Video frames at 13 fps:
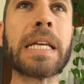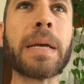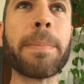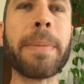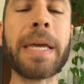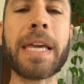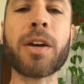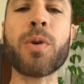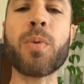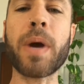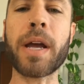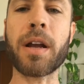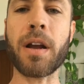being
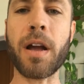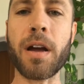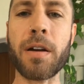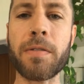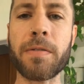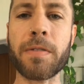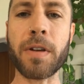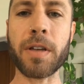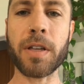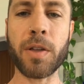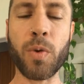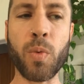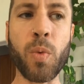aware of
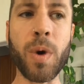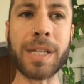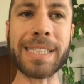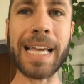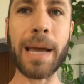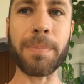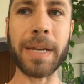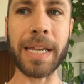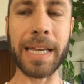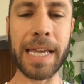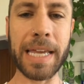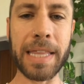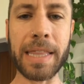what's happening
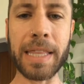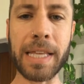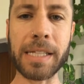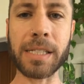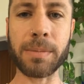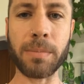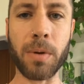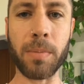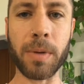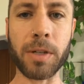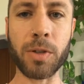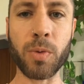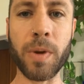in this
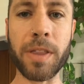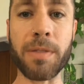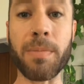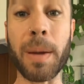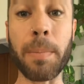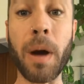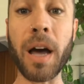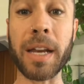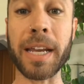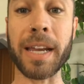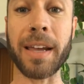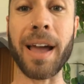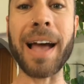moment with my
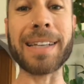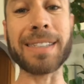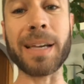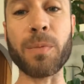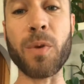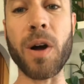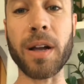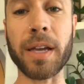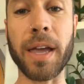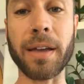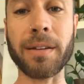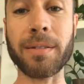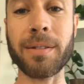body as I'm walking.
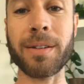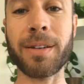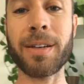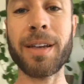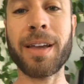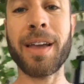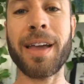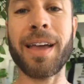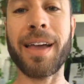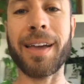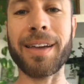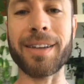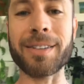
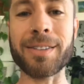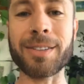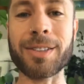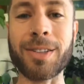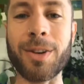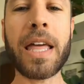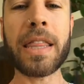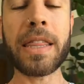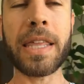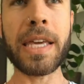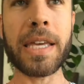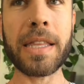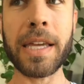And so
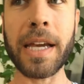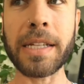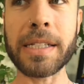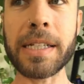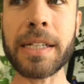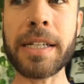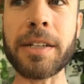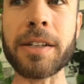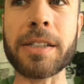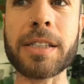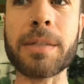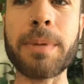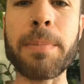the idea here
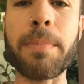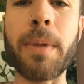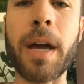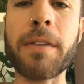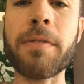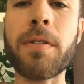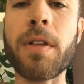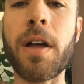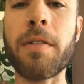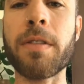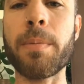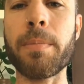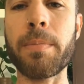is to be mindful
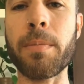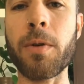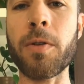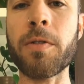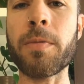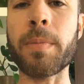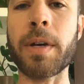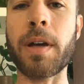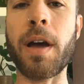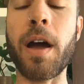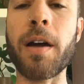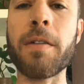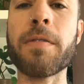of the movement
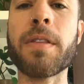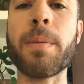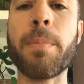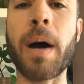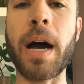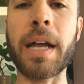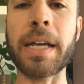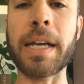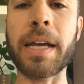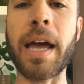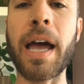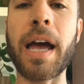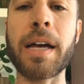of the body
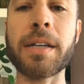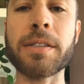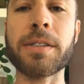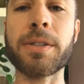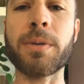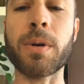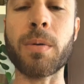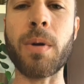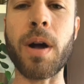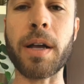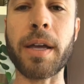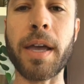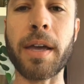as you are
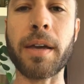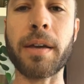walking.